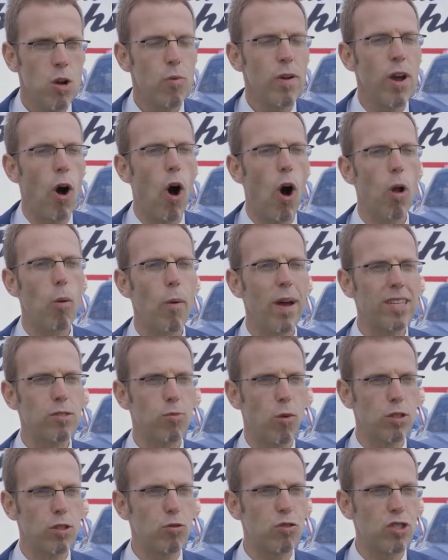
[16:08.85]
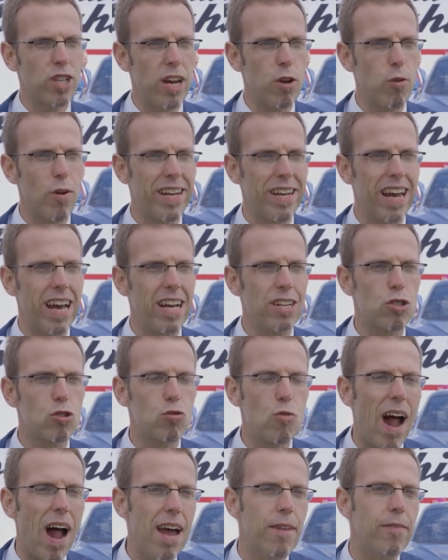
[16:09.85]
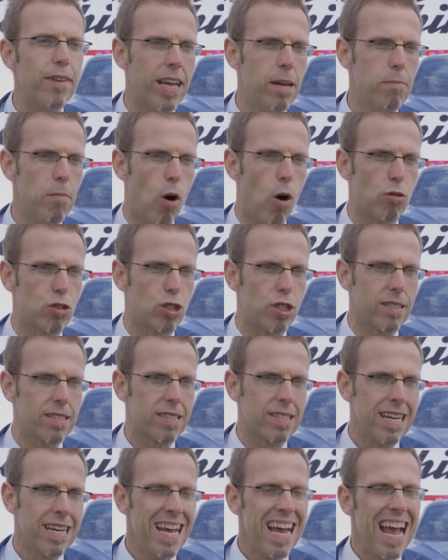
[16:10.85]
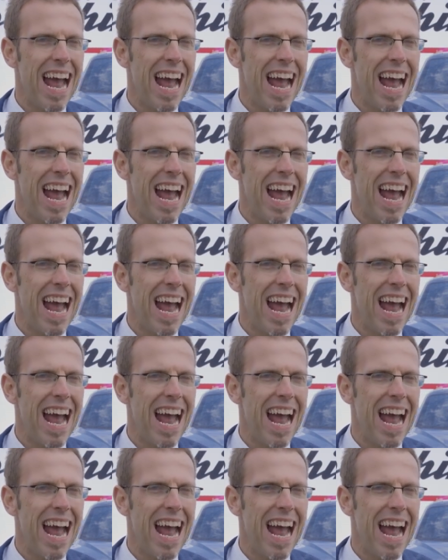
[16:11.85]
We always want to generate driving emotions.